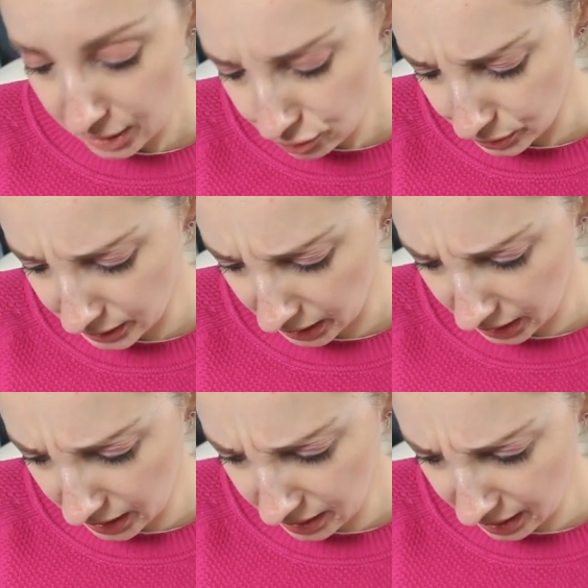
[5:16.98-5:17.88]

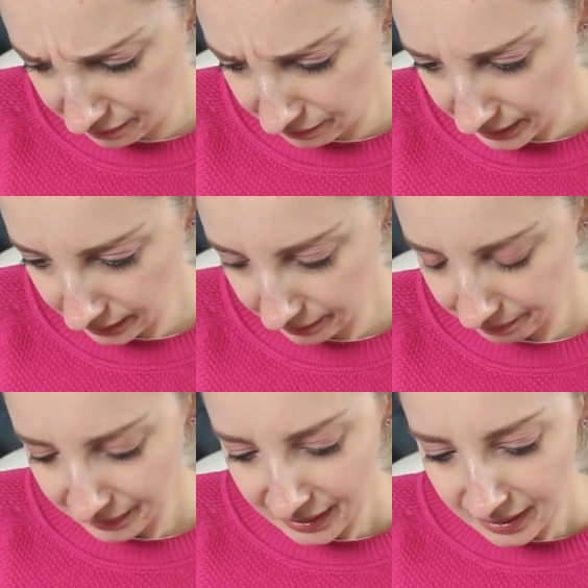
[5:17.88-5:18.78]
Interesting. And I think
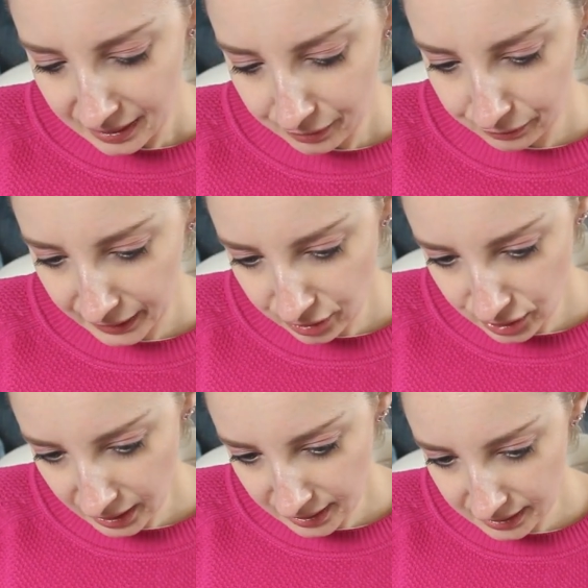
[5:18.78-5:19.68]
the flange
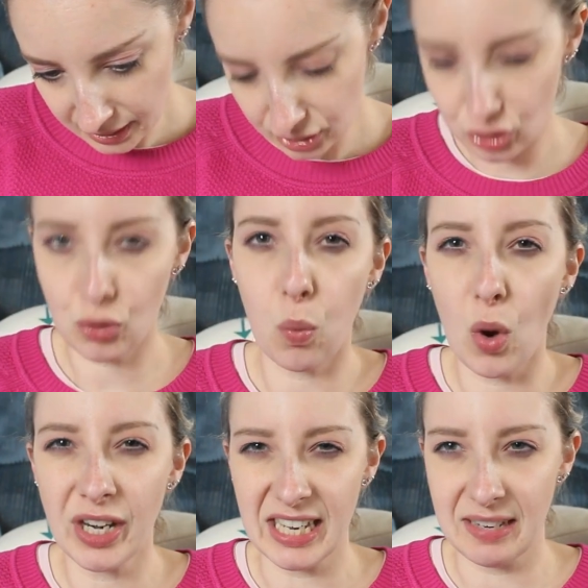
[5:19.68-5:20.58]
size says
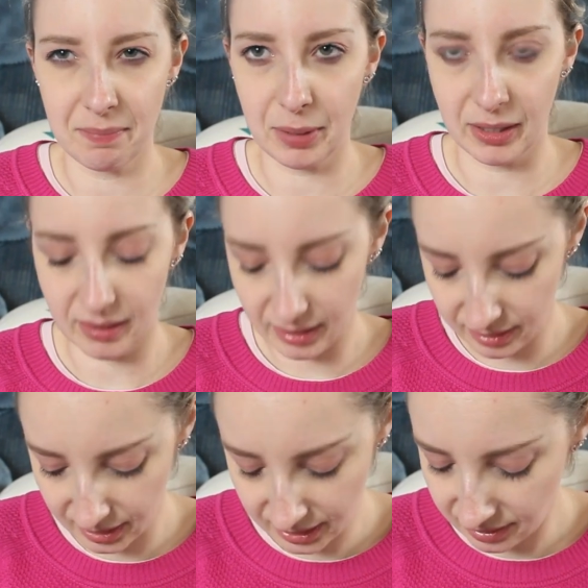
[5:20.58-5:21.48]
20, but
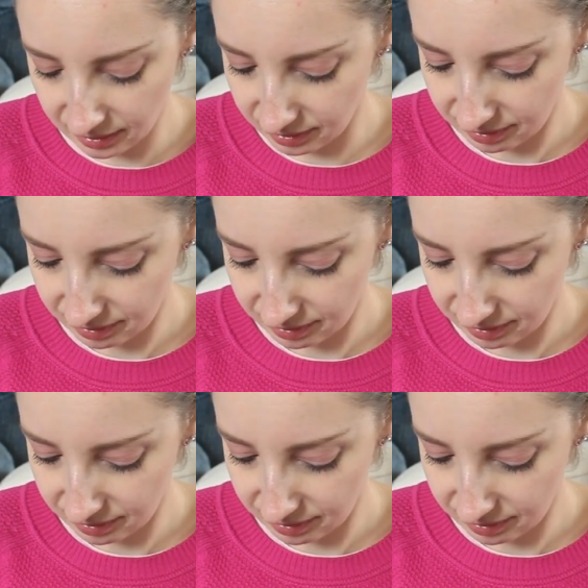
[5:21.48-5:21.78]
it doesn't,